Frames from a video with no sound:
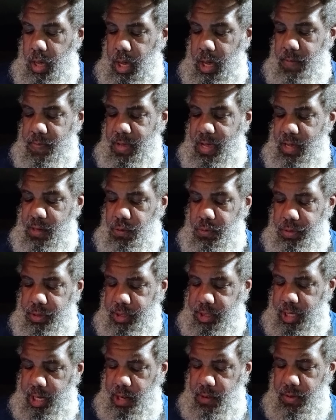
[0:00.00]
I'm not going to
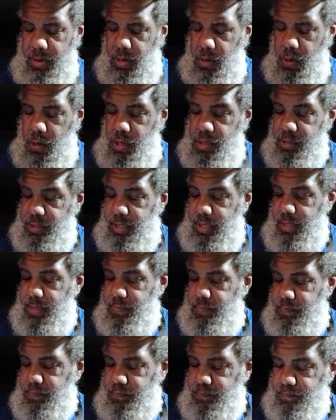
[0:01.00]
carry on then.